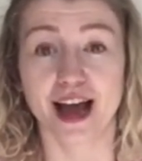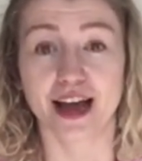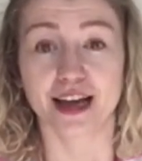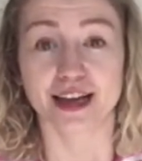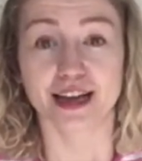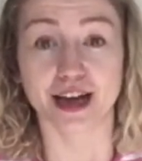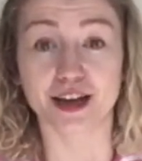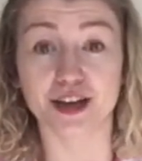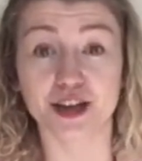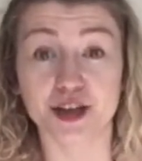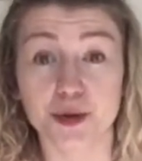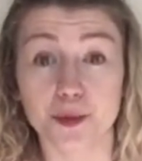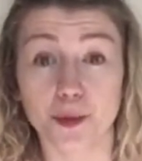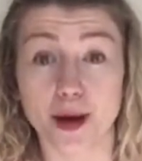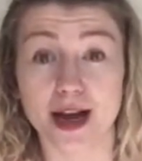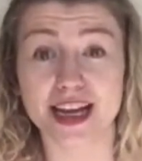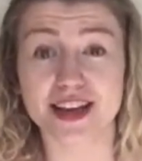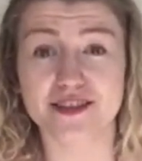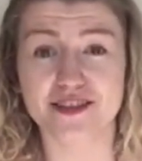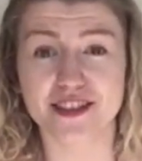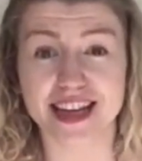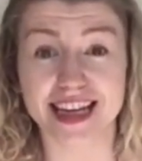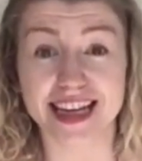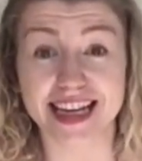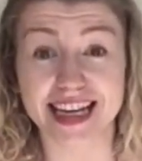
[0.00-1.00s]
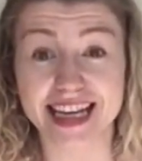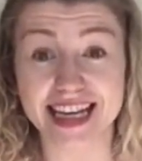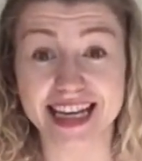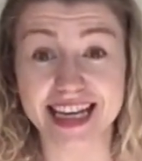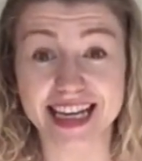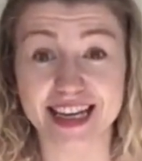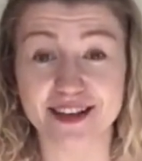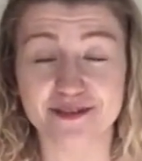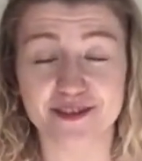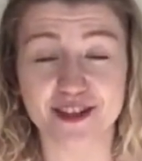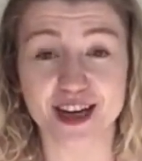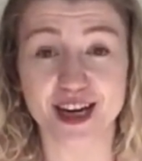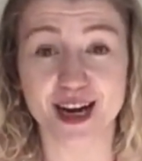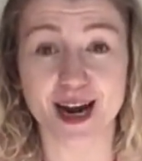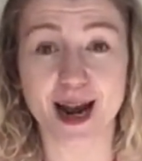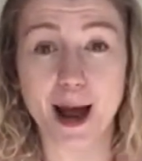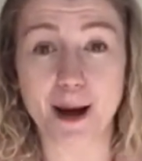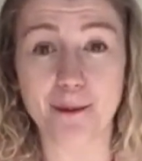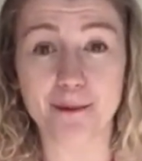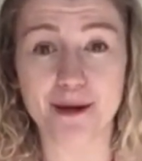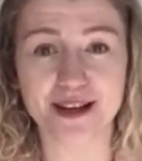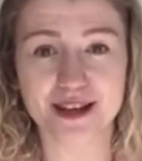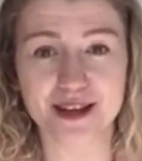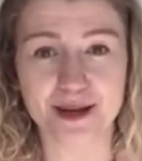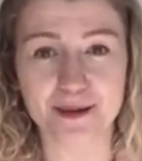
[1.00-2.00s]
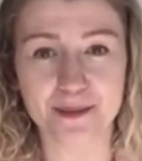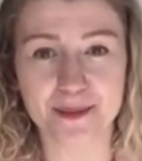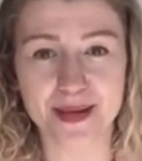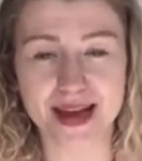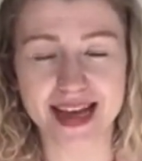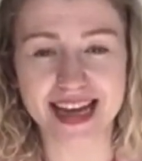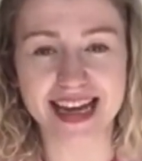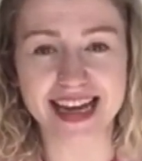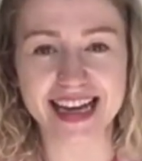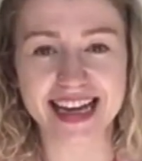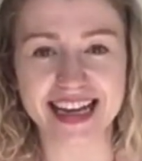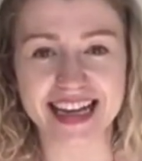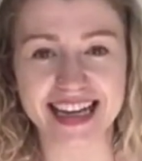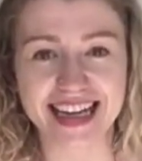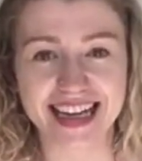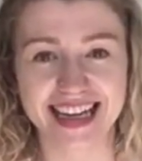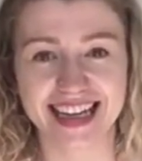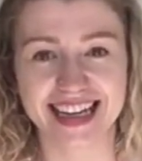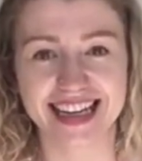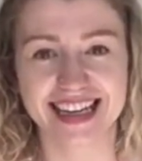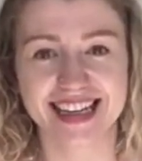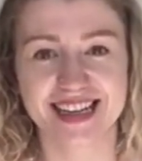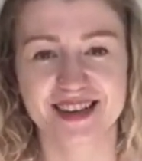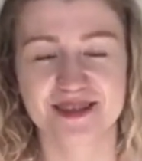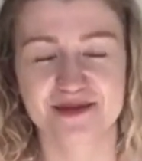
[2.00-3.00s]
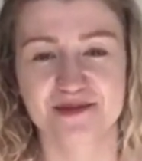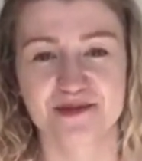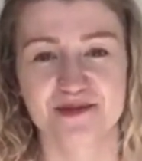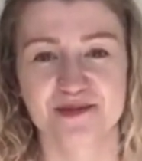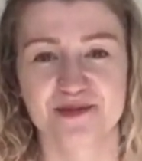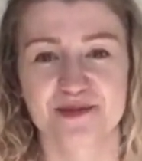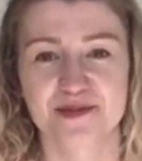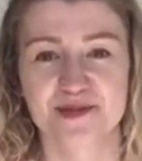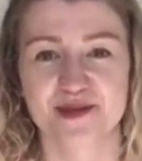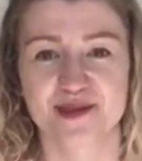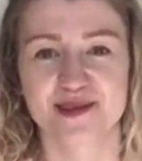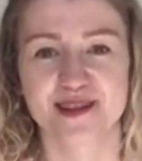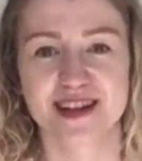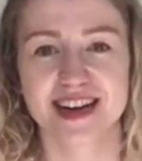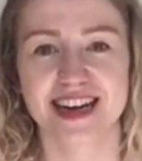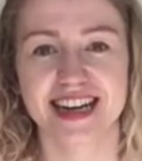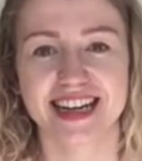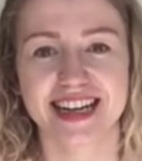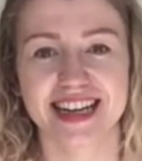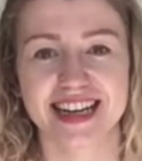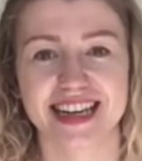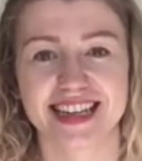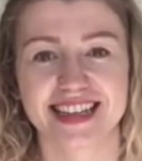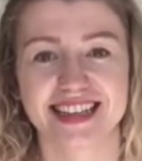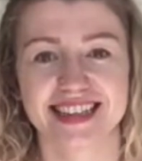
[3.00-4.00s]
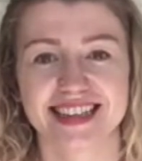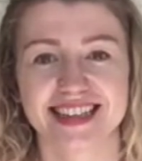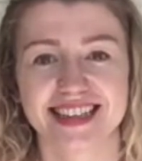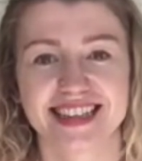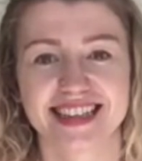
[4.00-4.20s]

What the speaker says: Can you wave even lower than me? Brilliant.